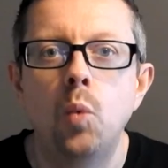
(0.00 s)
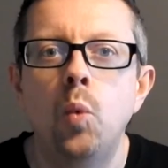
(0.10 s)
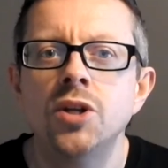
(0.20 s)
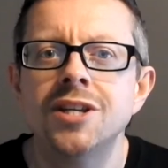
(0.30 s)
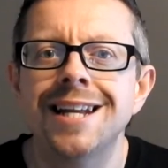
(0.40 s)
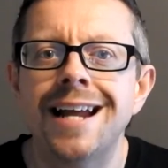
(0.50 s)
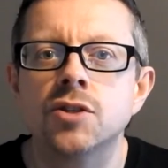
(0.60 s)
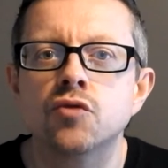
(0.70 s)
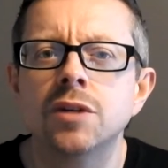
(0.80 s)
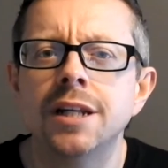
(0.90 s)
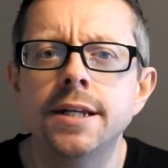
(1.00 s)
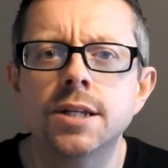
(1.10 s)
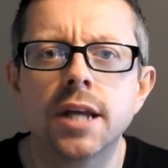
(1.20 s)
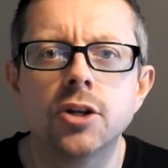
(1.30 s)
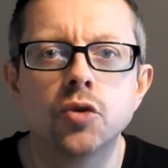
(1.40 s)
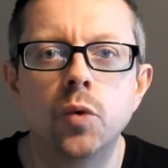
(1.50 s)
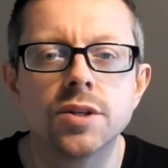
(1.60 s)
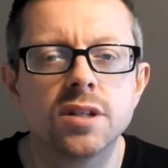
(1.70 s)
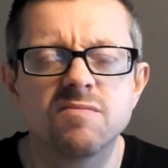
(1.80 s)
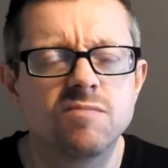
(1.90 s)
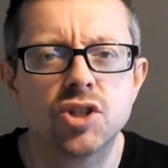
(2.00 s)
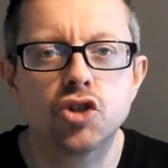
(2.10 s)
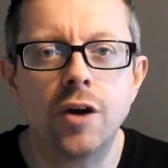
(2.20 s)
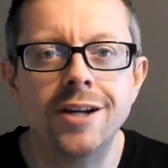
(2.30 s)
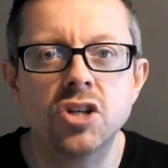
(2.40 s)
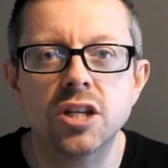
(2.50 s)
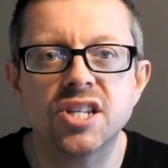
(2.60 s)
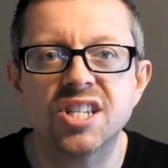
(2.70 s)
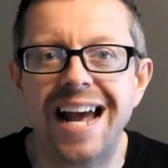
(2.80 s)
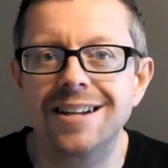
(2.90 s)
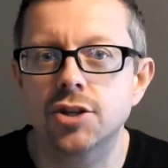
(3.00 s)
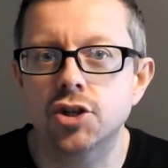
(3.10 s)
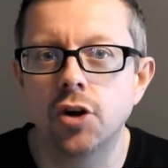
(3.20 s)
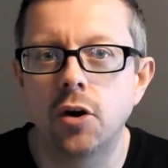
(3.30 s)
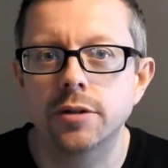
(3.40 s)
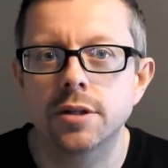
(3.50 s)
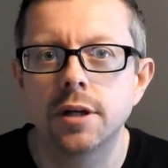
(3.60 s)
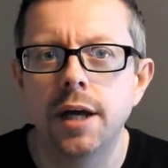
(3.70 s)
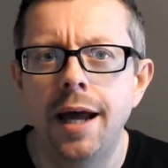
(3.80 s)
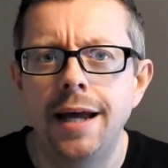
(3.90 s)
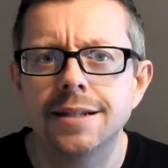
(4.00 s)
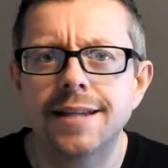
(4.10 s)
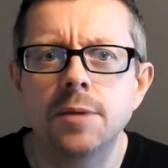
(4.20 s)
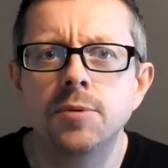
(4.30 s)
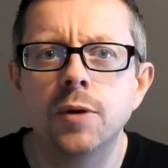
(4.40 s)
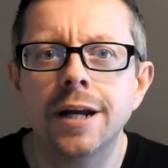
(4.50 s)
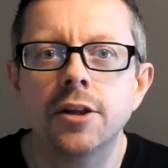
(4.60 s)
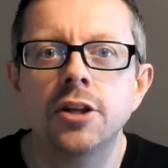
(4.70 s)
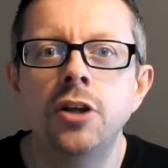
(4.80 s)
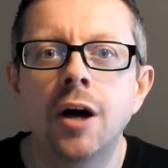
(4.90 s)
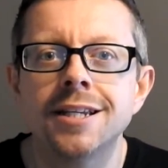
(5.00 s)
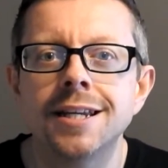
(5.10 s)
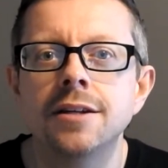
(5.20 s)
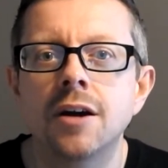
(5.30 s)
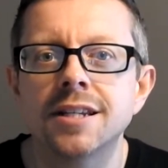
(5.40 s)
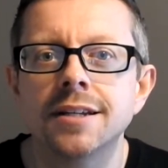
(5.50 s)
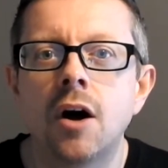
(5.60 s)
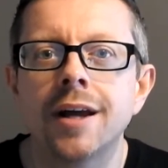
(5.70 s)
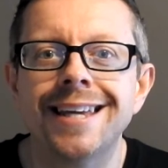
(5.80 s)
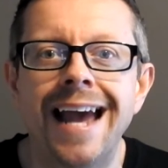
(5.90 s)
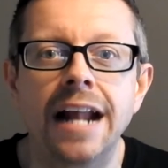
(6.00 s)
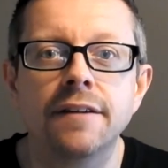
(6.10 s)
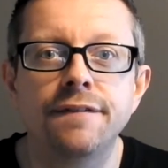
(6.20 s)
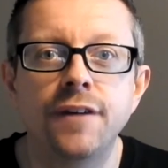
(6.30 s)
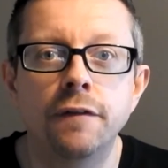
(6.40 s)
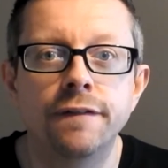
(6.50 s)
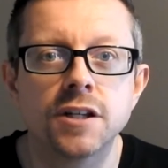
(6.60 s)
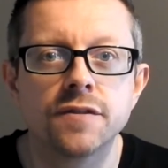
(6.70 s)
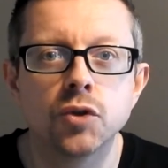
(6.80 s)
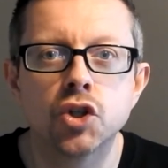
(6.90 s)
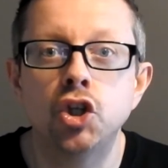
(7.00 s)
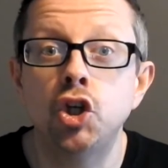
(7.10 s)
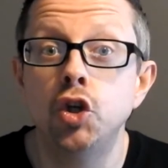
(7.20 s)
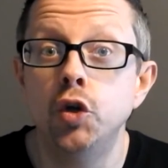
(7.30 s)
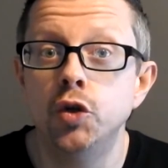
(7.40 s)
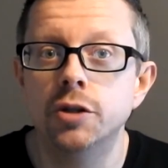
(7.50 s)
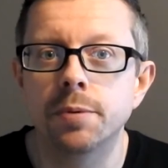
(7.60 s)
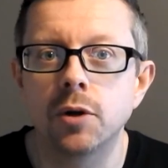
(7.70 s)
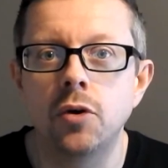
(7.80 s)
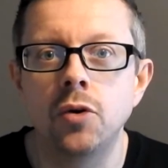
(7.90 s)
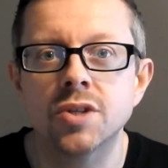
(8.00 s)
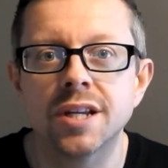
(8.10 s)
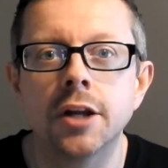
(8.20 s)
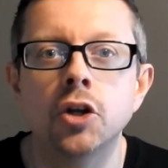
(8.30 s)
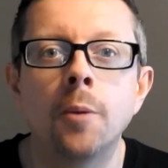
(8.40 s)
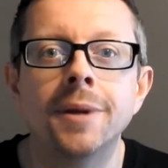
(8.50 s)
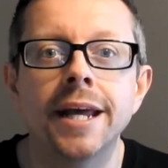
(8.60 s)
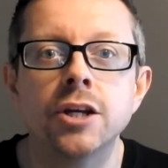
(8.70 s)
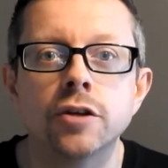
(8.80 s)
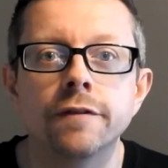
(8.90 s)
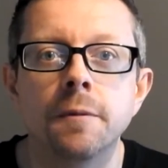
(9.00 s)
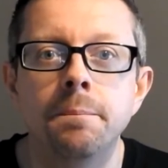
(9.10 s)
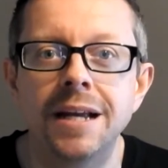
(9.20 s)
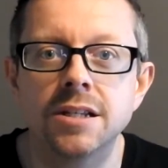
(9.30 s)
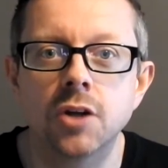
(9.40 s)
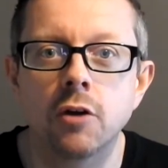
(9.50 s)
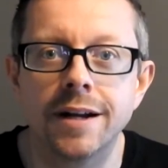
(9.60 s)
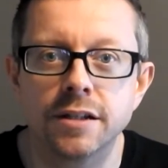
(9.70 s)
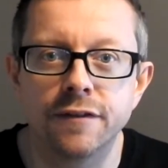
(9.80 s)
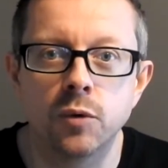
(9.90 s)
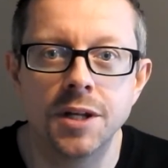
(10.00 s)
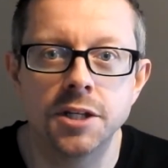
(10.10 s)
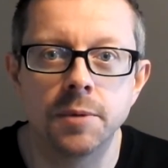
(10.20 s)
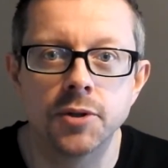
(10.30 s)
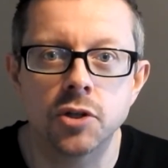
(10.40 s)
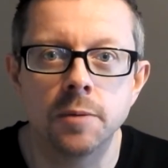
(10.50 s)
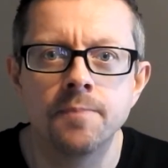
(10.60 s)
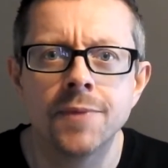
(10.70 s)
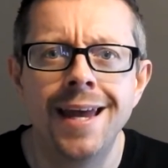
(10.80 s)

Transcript: Wonderland's release schedule was strangely scattershot, debuting at the 1999 Cannes Film Festival to huge applause and a nomination for Best Director for Winterbottom.